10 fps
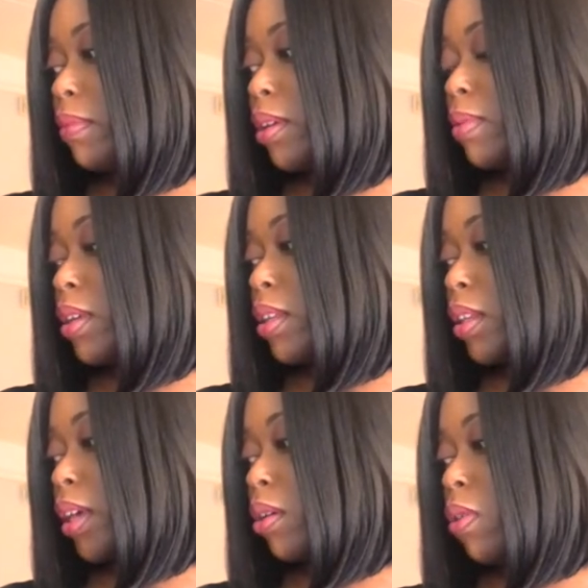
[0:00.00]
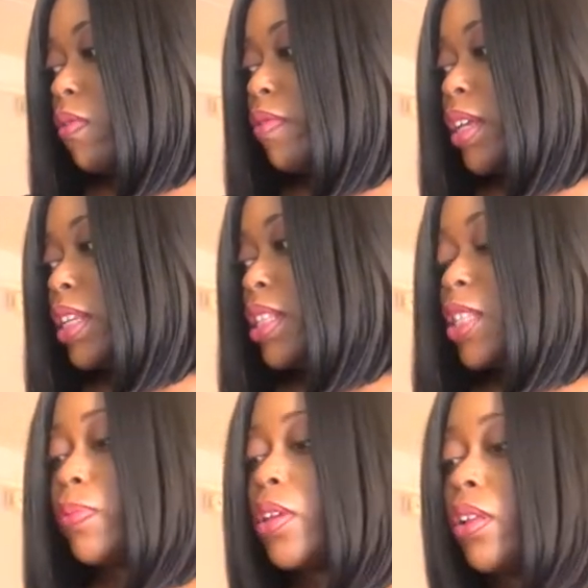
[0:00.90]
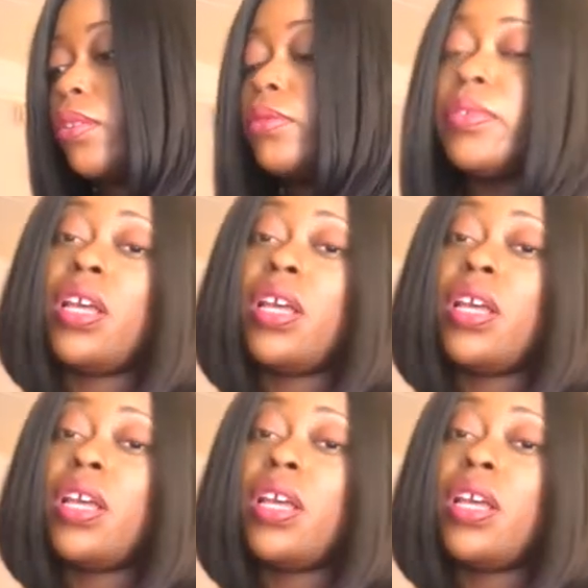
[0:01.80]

Maybe it hopefully didn't spill.